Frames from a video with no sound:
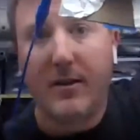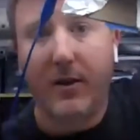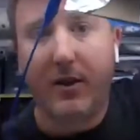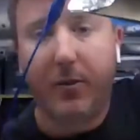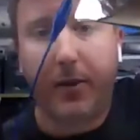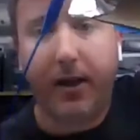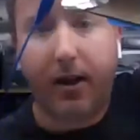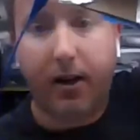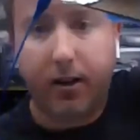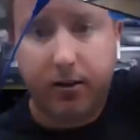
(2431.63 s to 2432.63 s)
So I spin
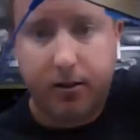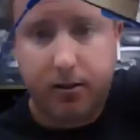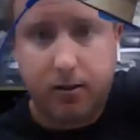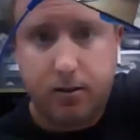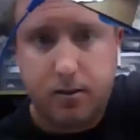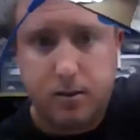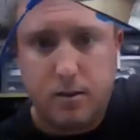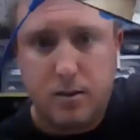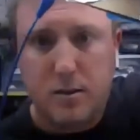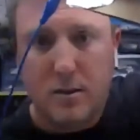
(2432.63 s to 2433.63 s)
on,
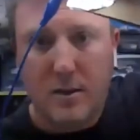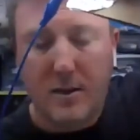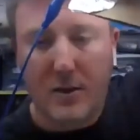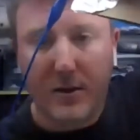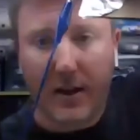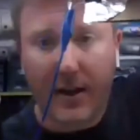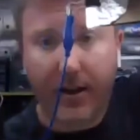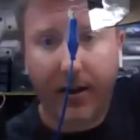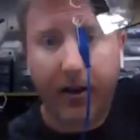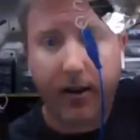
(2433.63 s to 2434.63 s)
turns
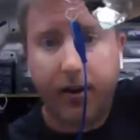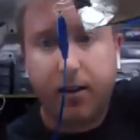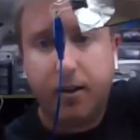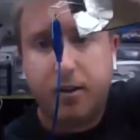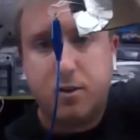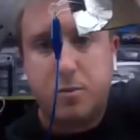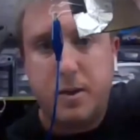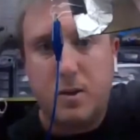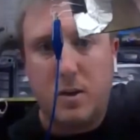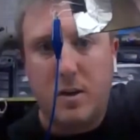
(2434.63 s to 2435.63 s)
on,
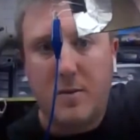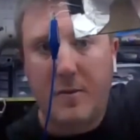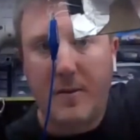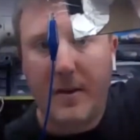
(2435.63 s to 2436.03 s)
spin off,